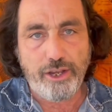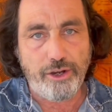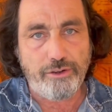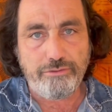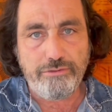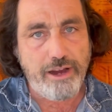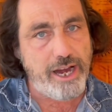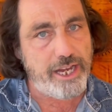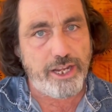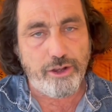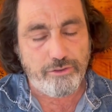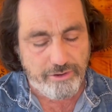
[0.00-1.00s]
good,
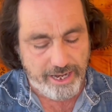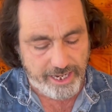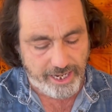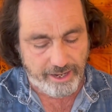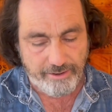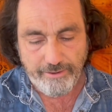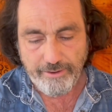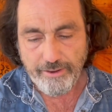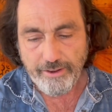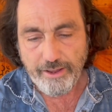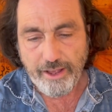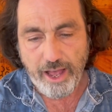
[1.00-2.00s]
really good reading.
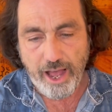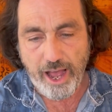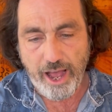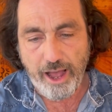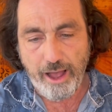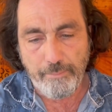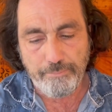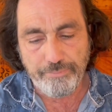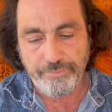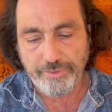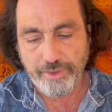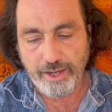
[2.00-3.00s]

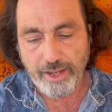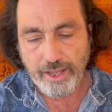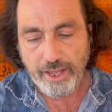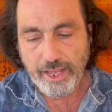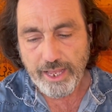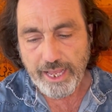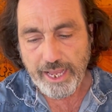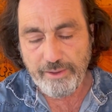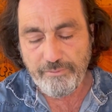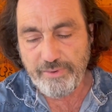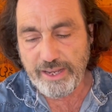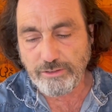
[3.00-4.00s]

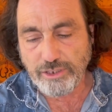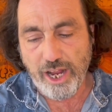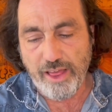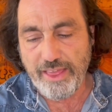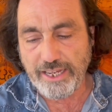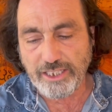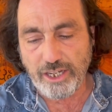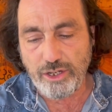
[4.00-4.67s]
It feels like there's a